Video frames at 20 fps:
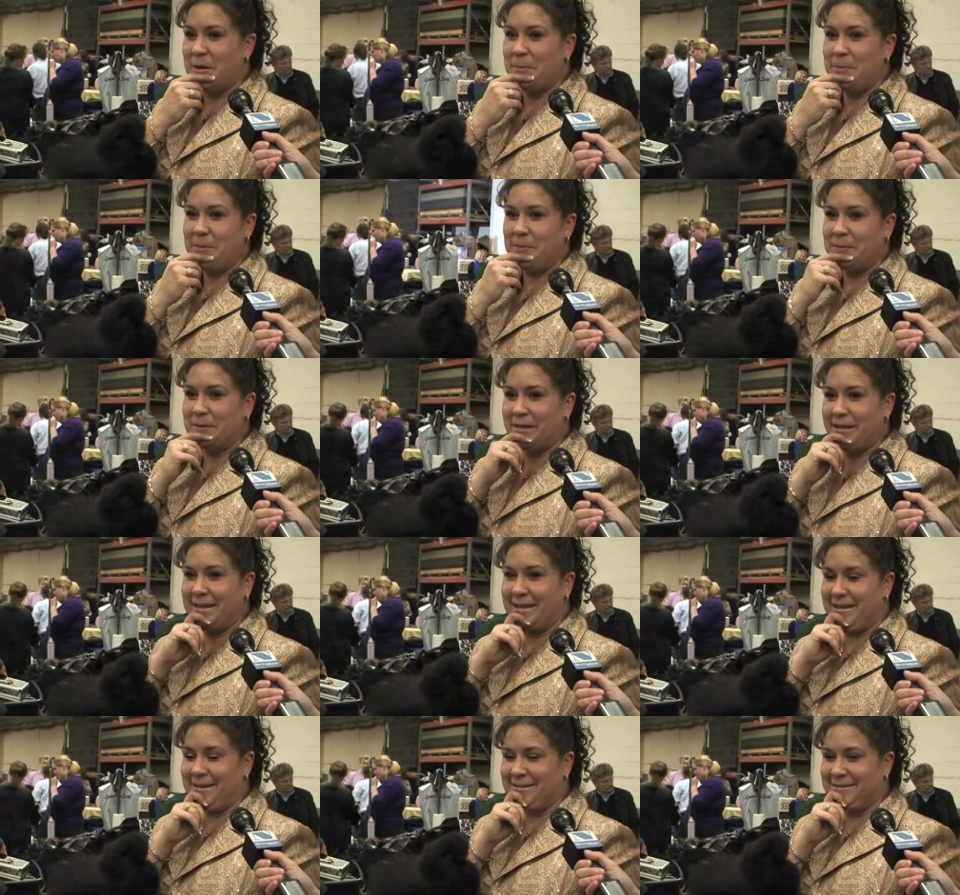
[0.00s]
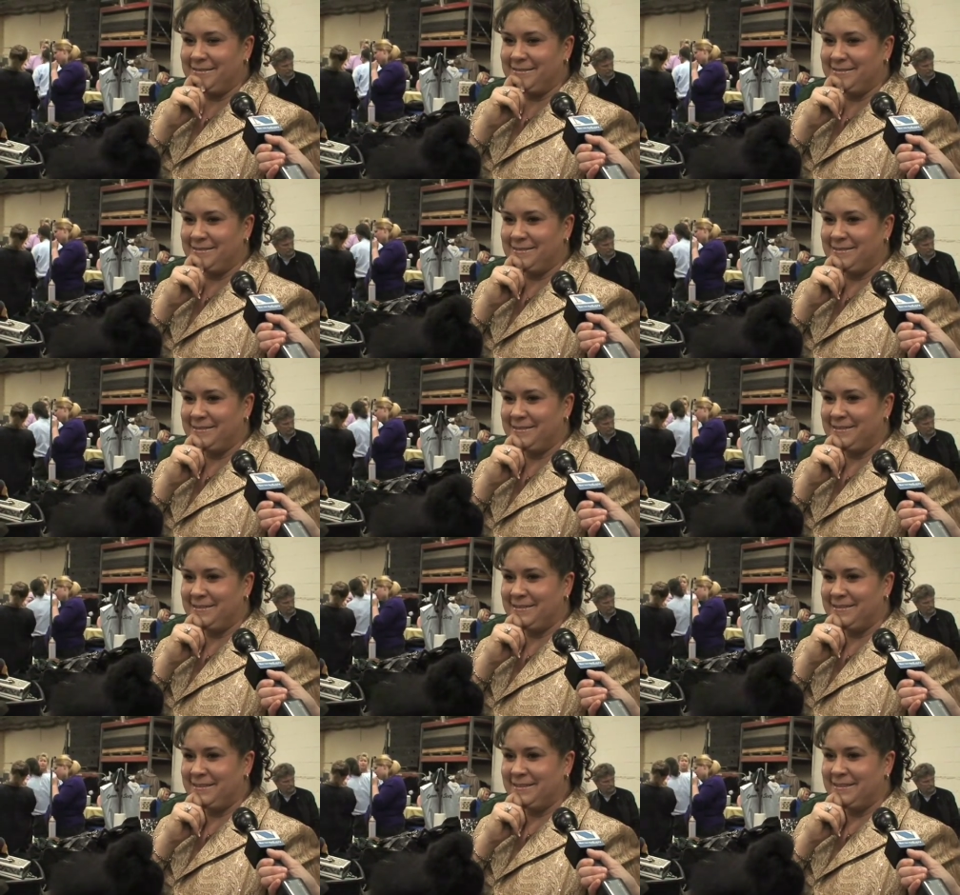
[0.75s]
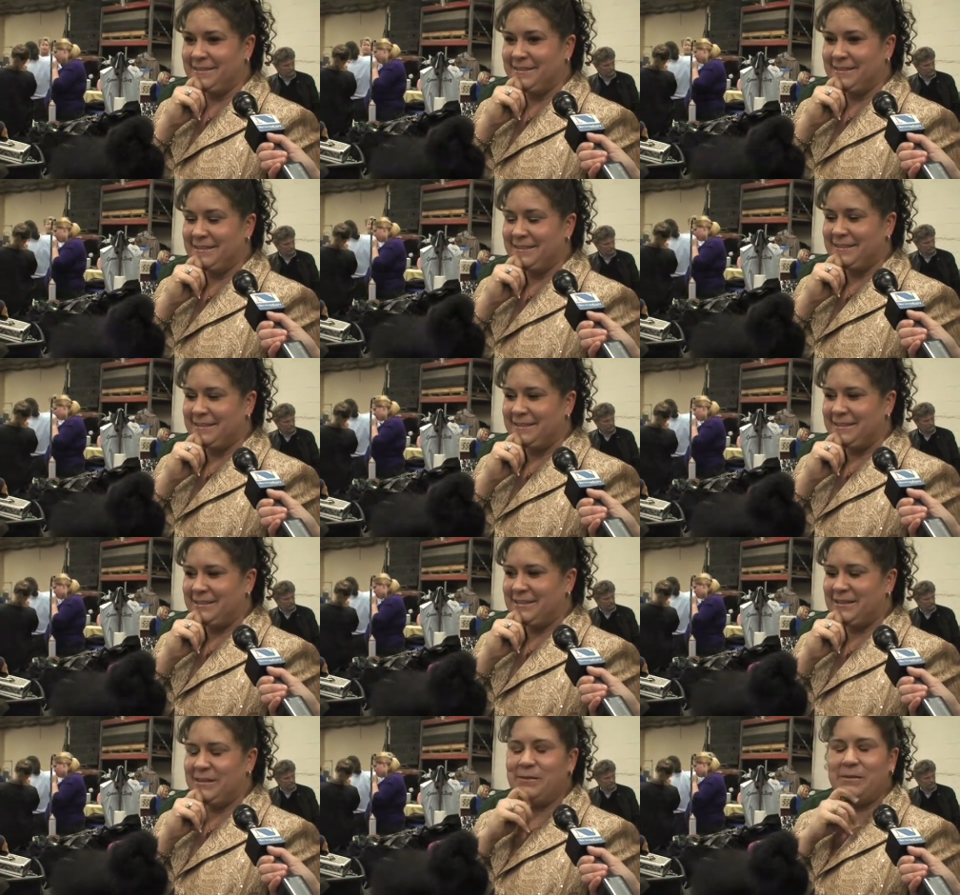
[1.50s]
Probably.
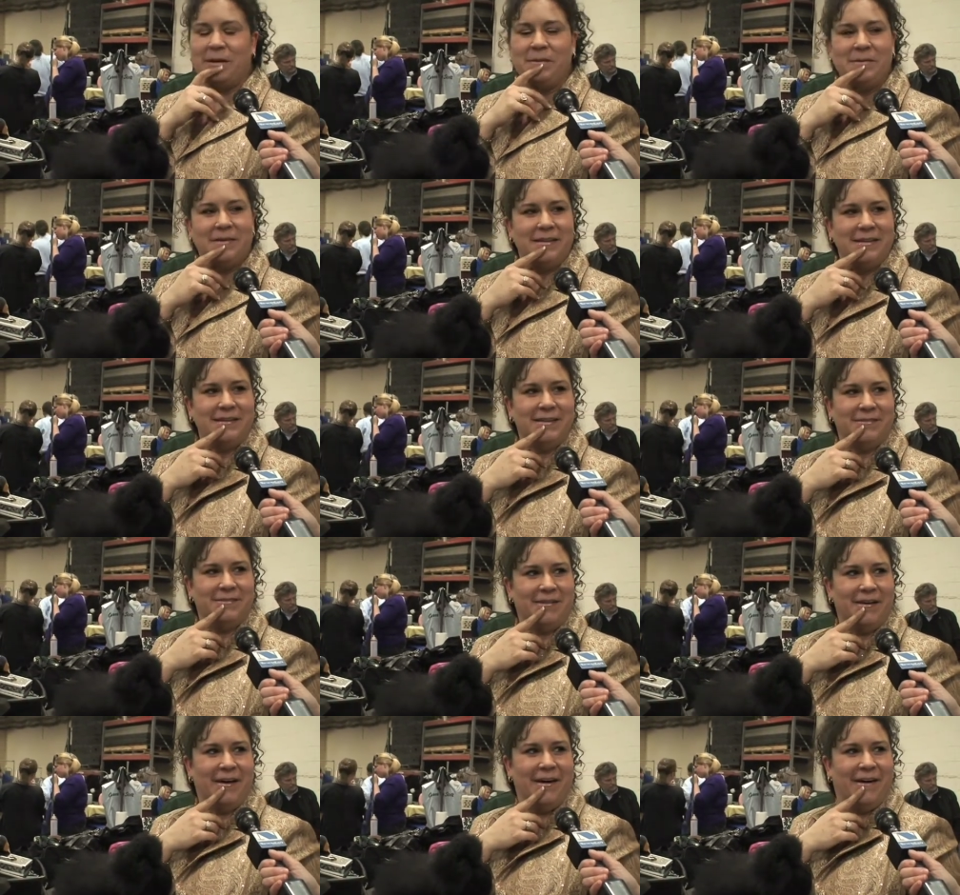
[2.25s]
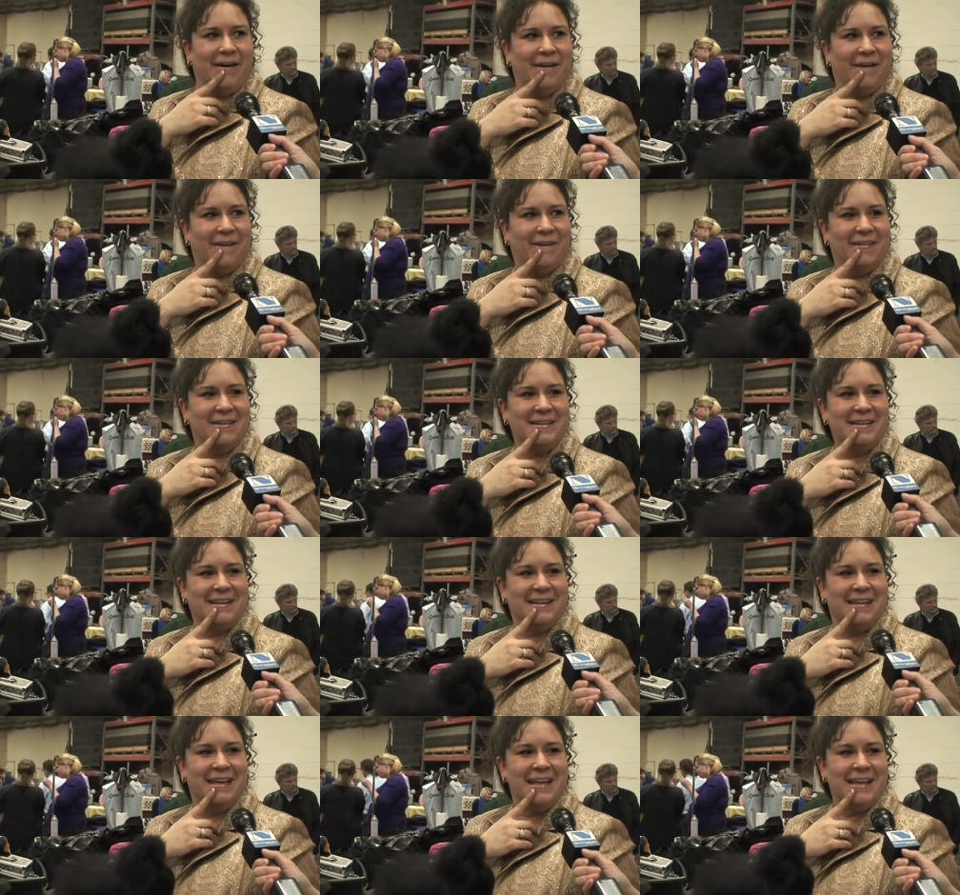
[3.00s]
Oh, I really don't know.